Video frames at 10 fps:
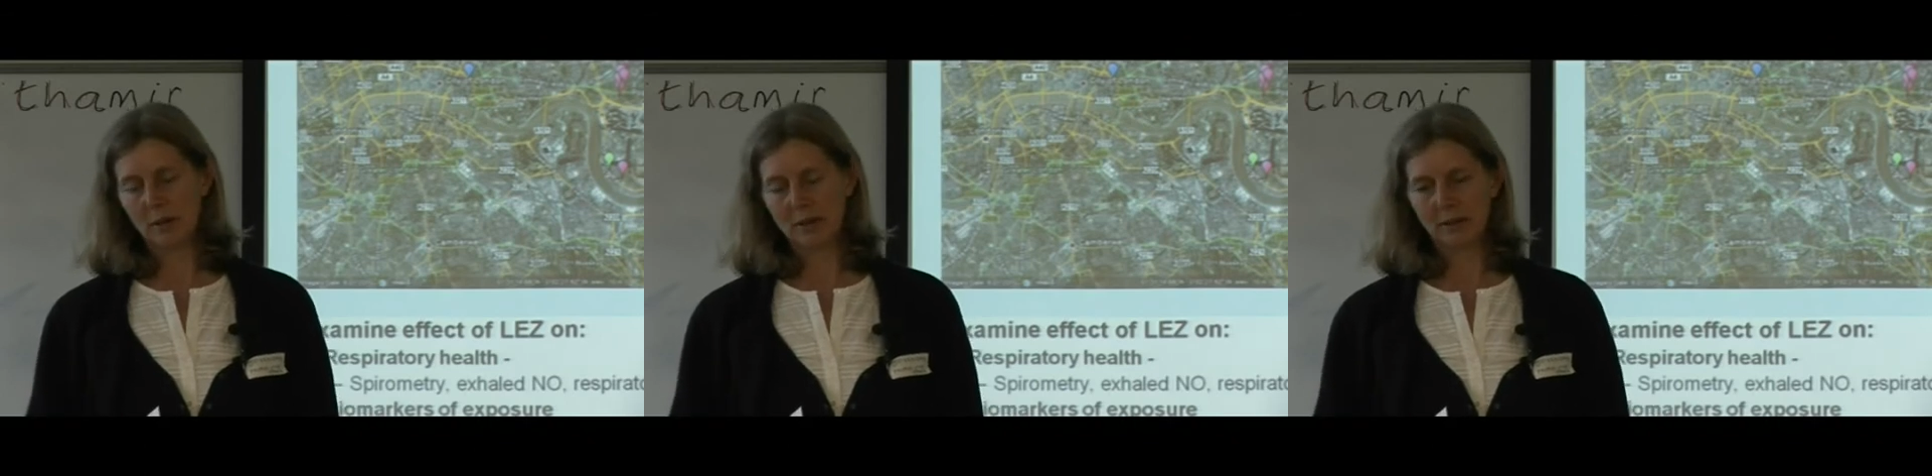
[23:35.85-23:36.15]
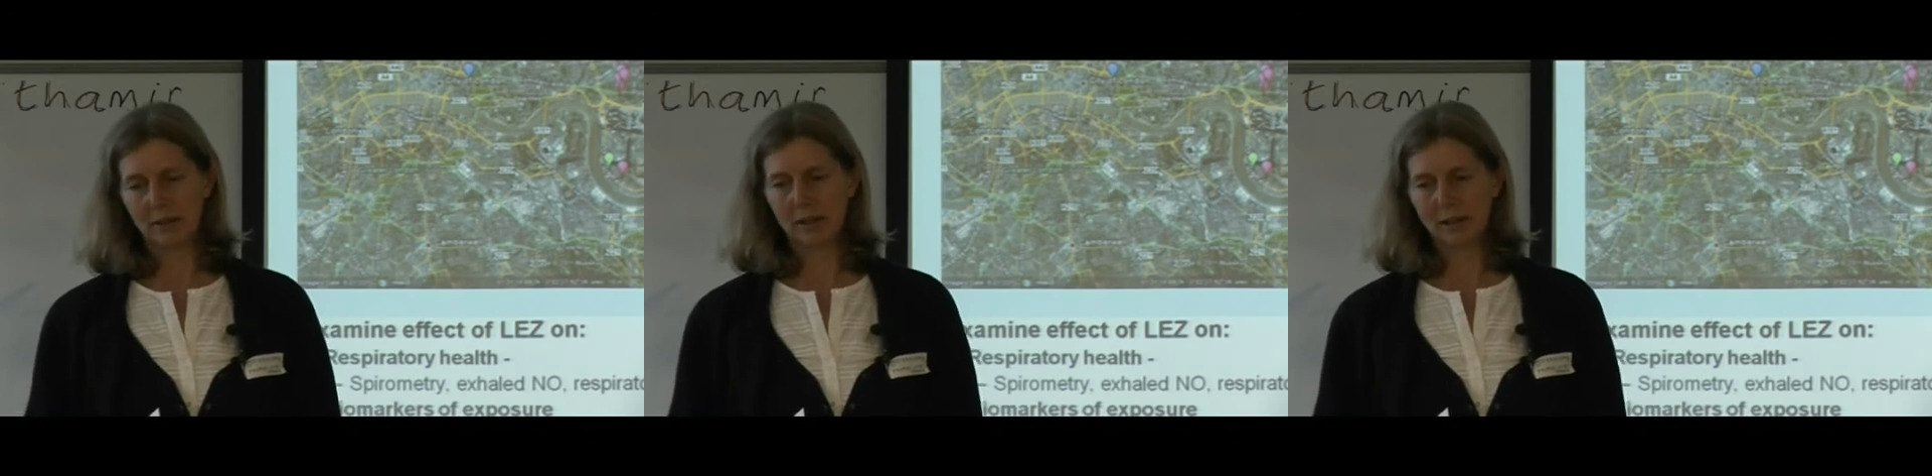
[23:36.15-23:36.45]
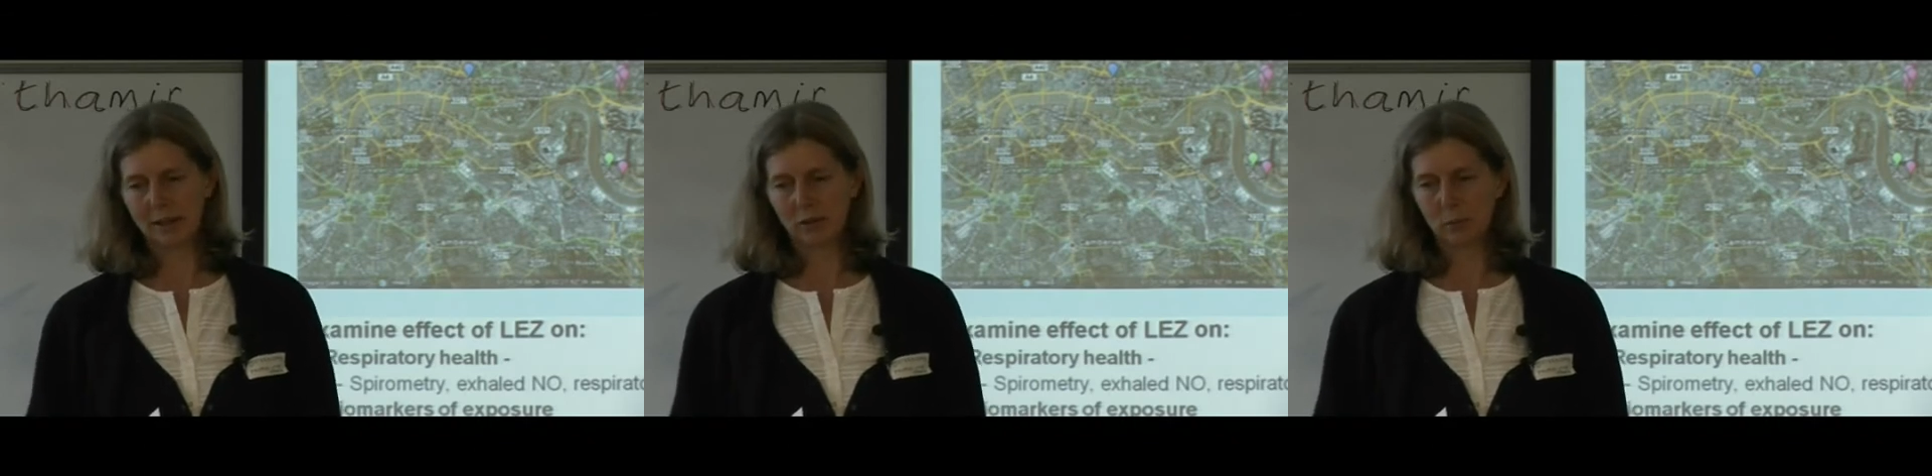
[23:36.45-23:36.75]
anything
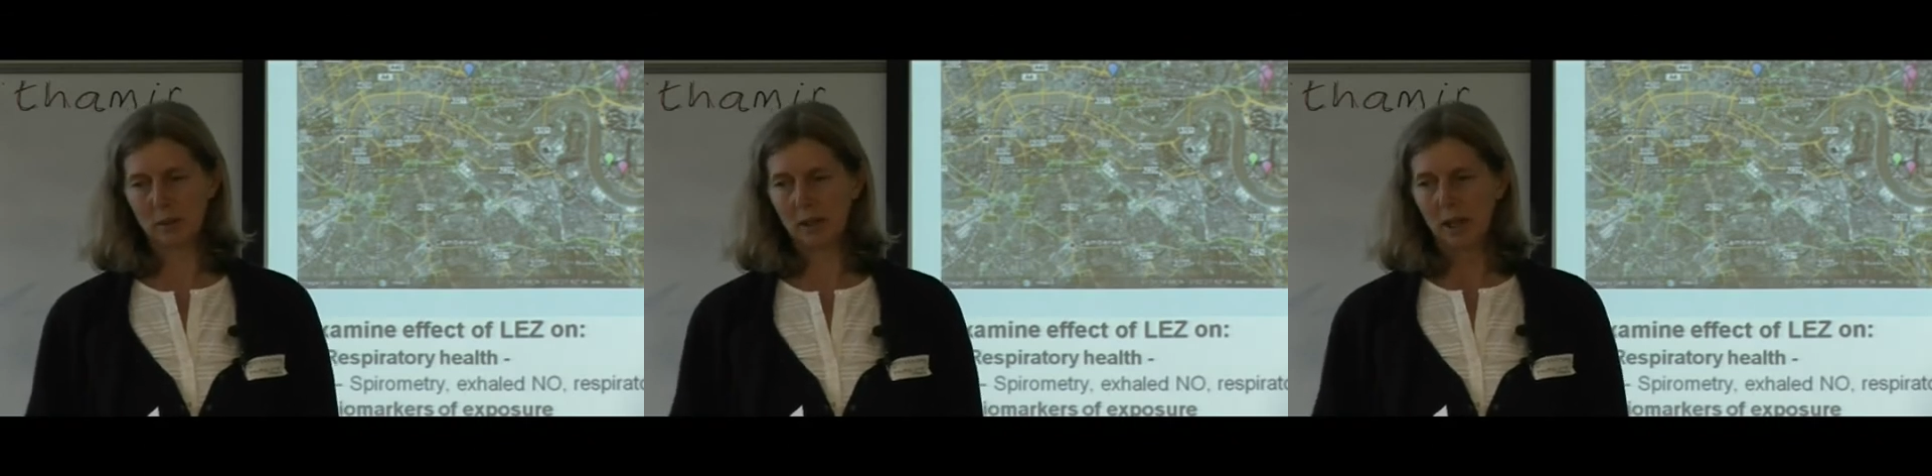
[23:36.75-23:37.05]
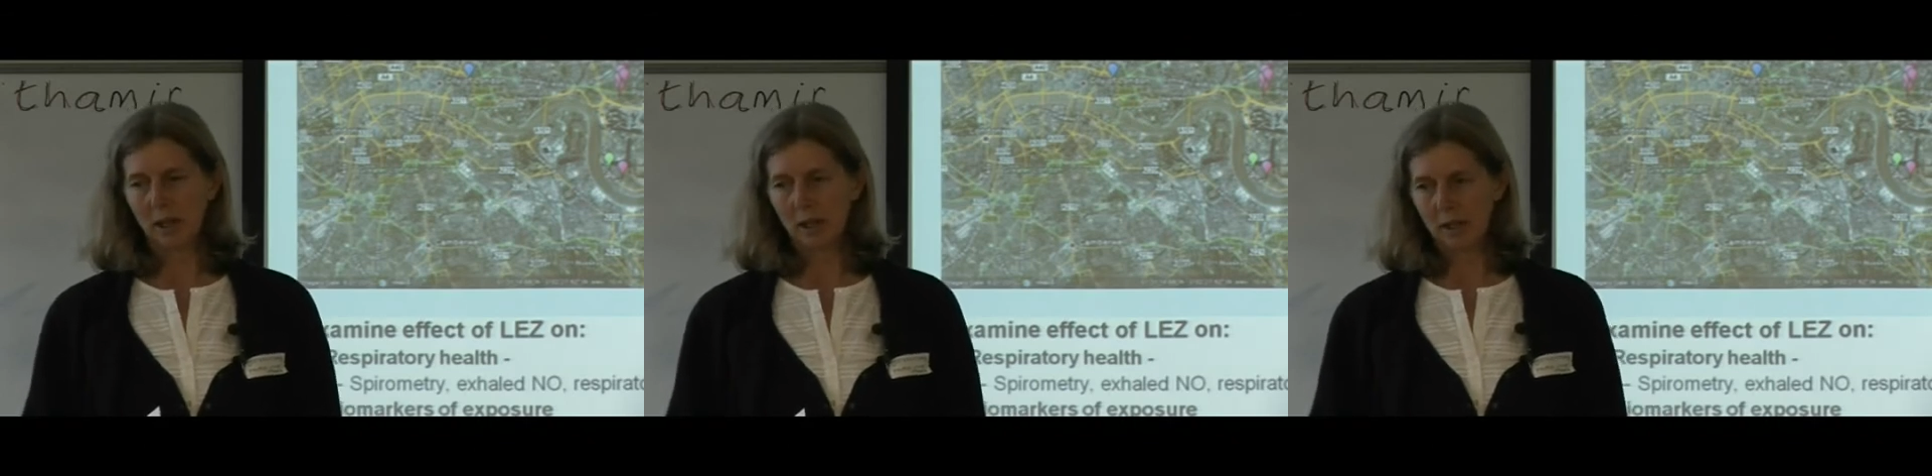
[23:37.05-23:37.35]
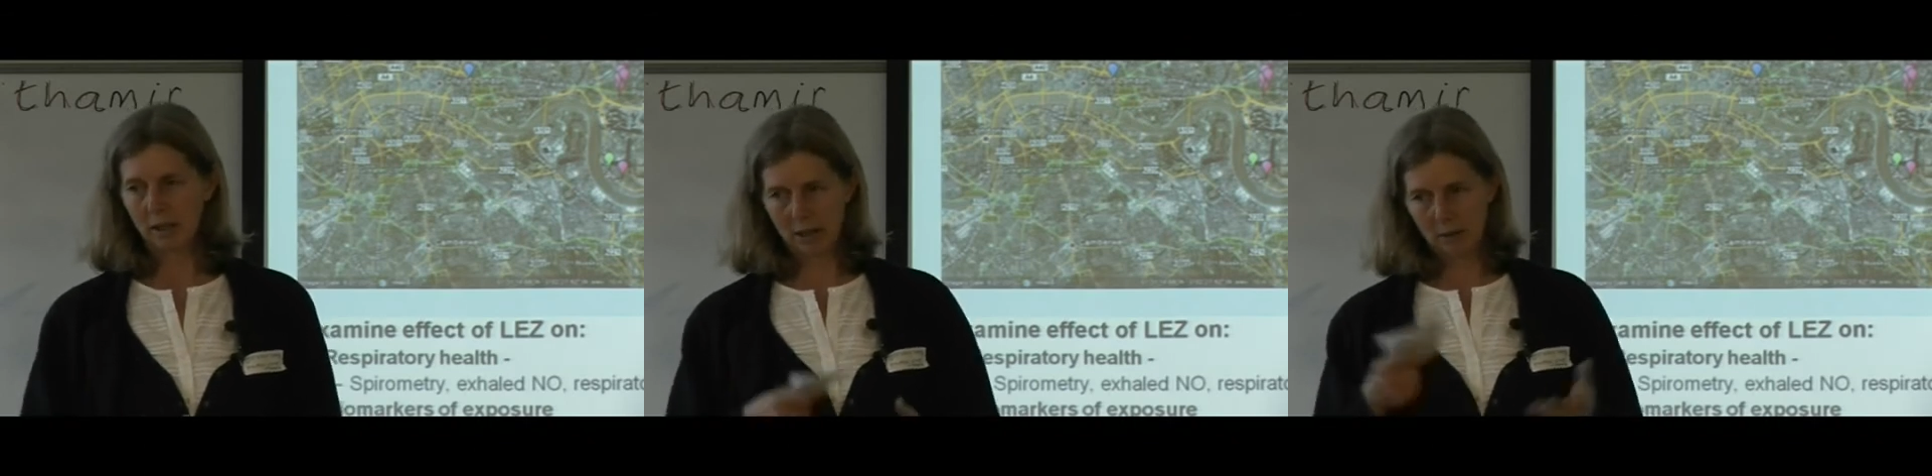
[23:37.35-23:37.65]
unless we,
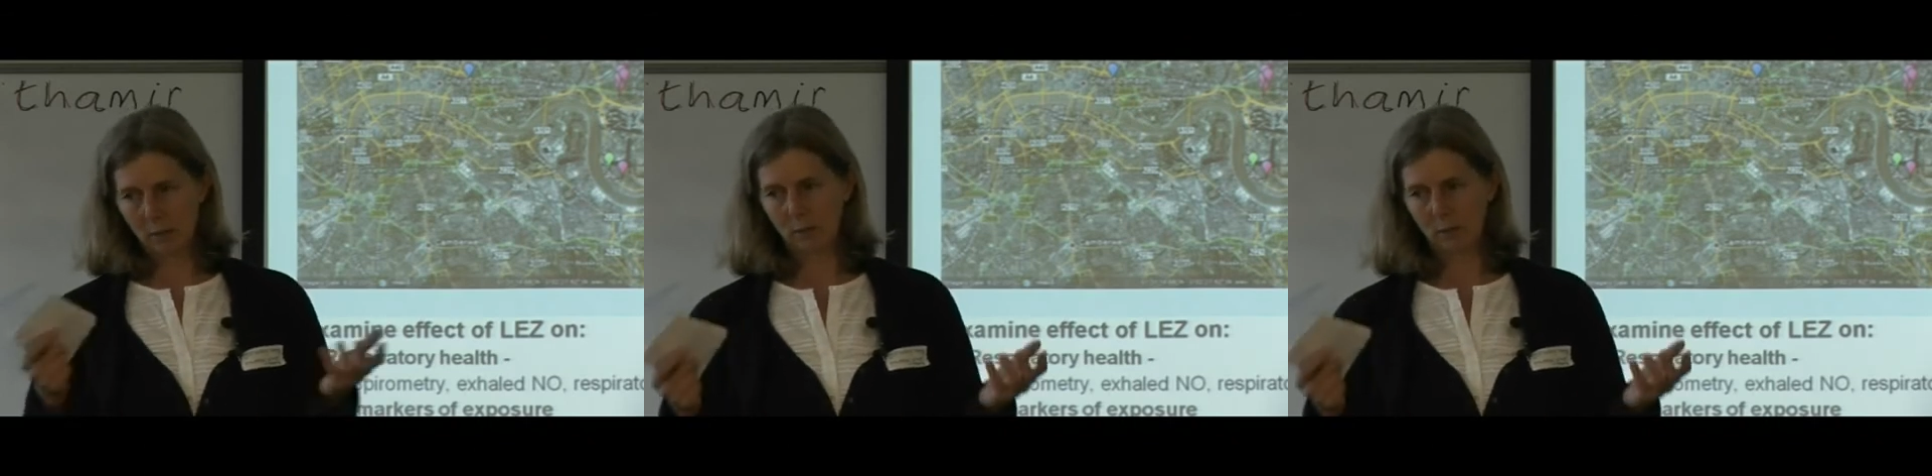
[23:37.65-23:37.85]
you know,